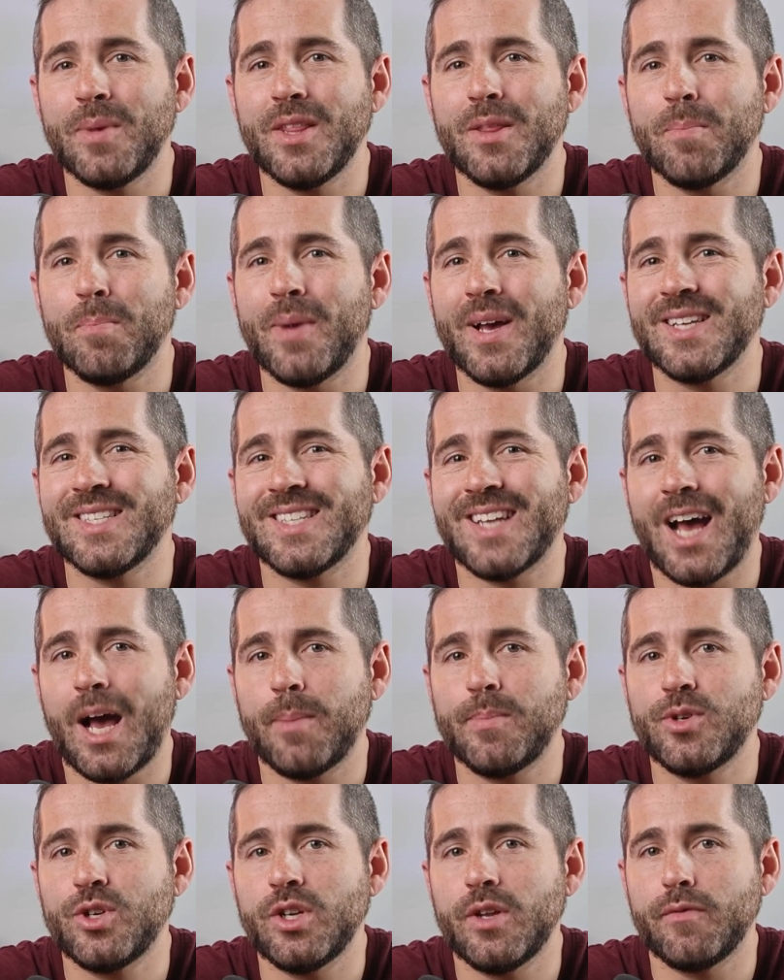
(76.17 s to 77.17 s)
be the best
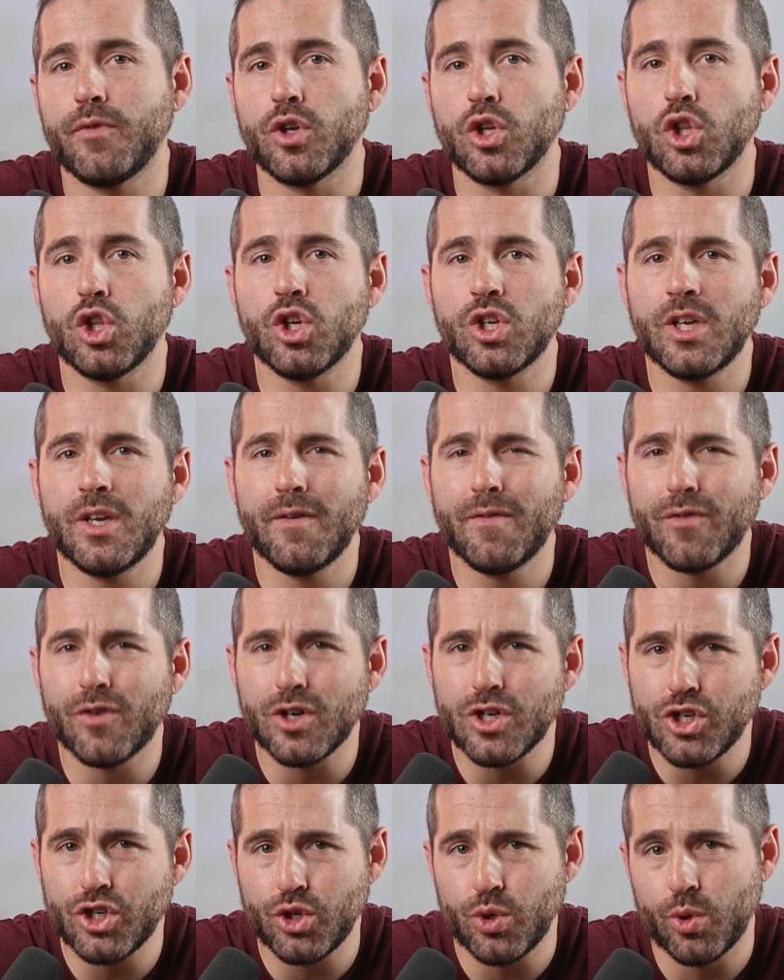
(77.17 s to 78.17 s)
option if you're looking for
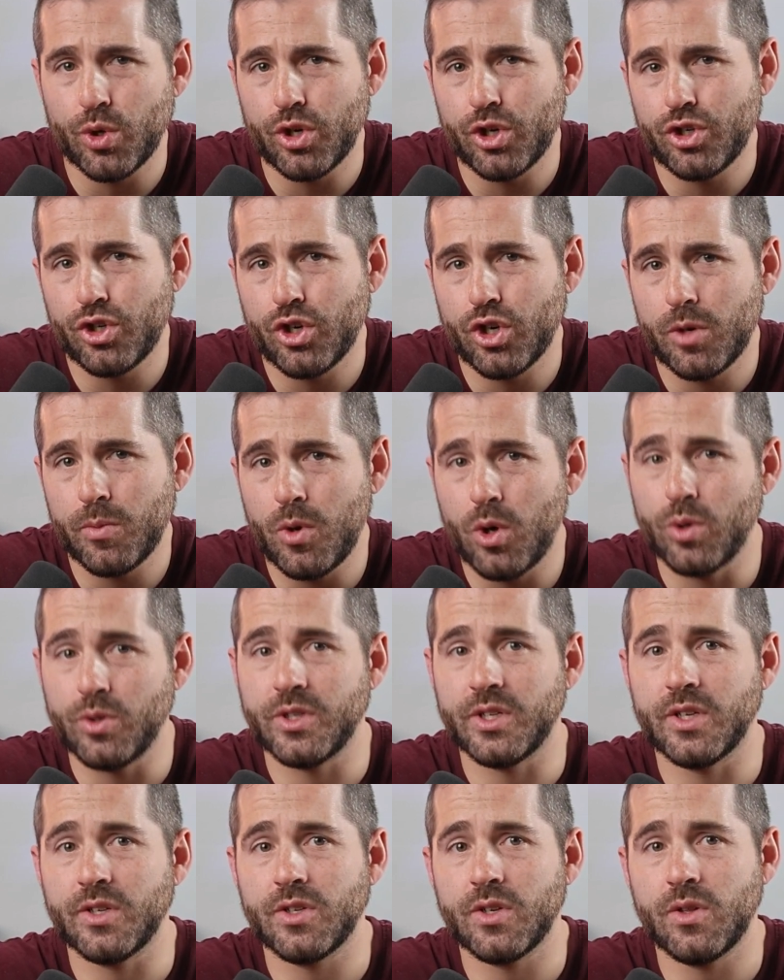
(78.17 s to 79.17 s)
a shorter term
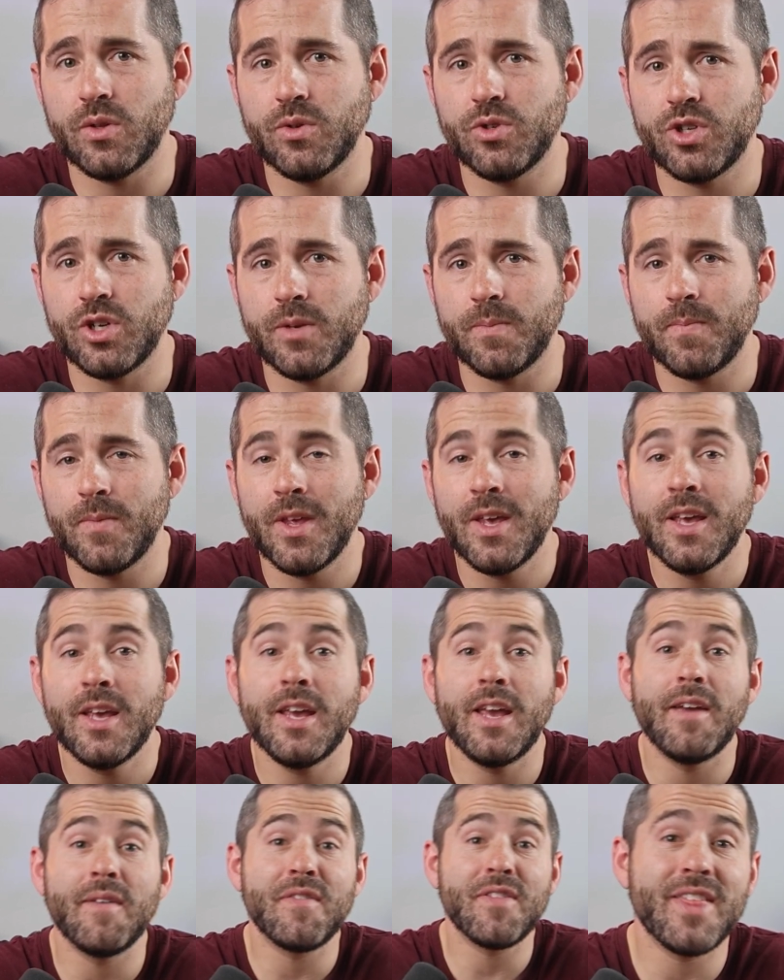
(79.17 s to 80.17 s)
hosting solution.
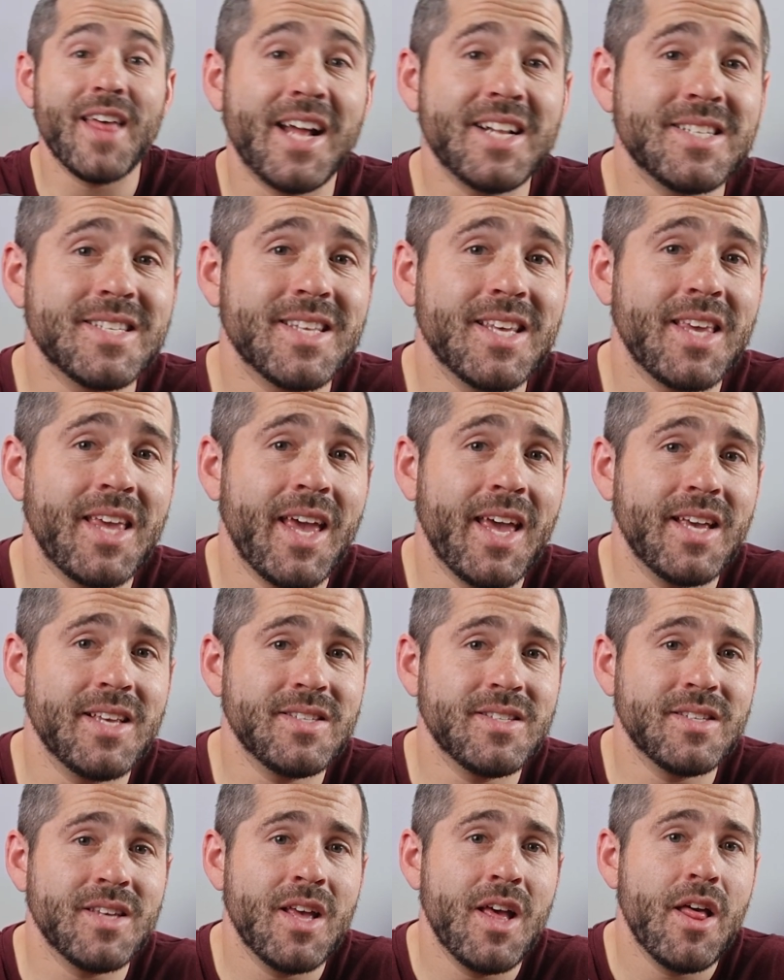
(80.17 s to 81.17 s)
If that's the
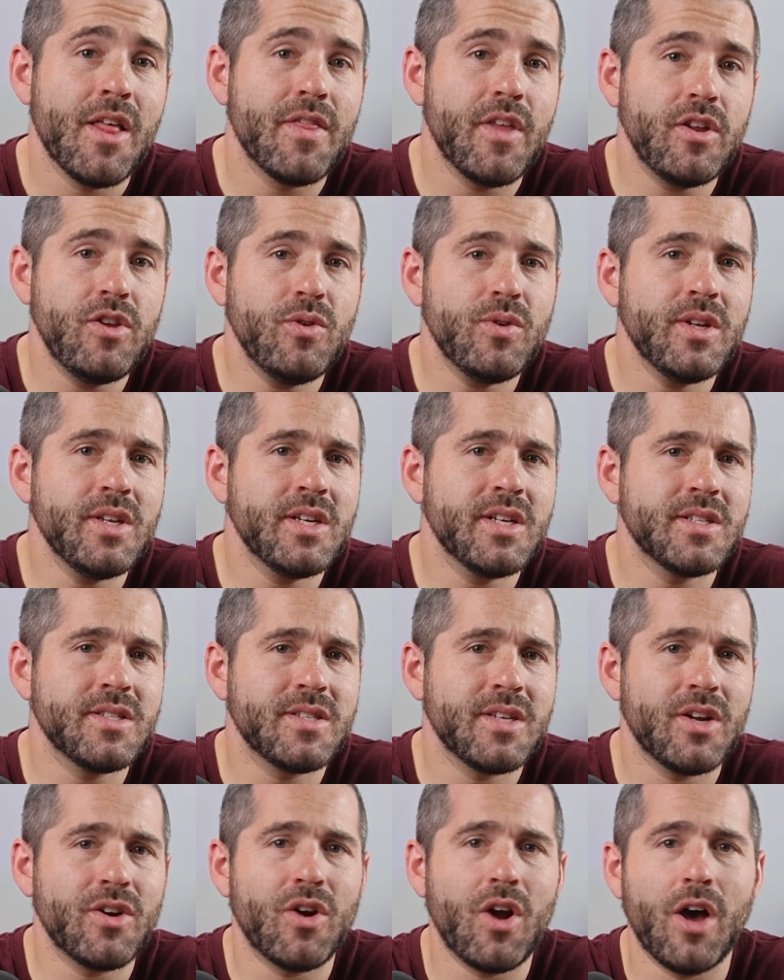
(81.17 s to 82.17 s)
case, then you can
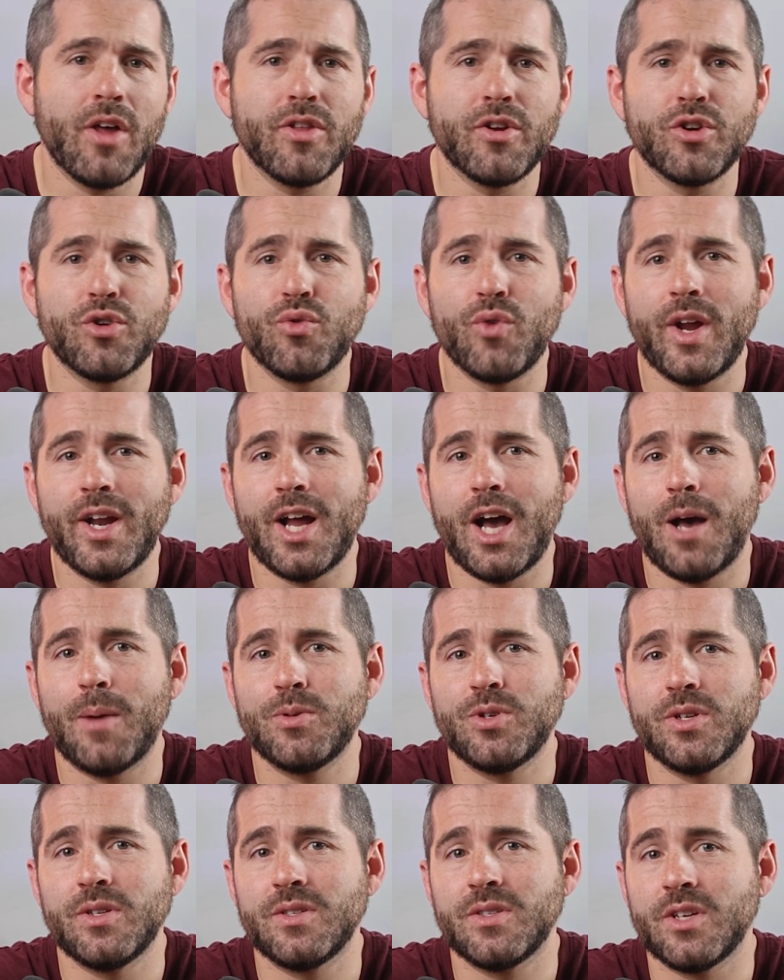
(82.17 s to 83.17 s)
consider other great
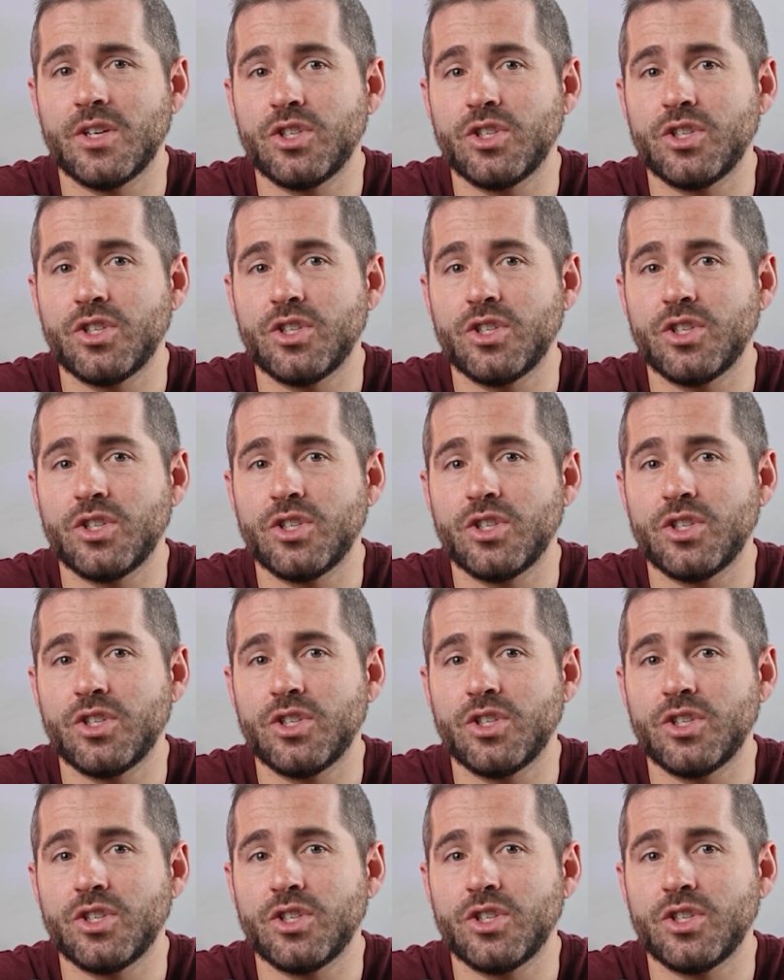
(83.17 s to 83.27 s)
options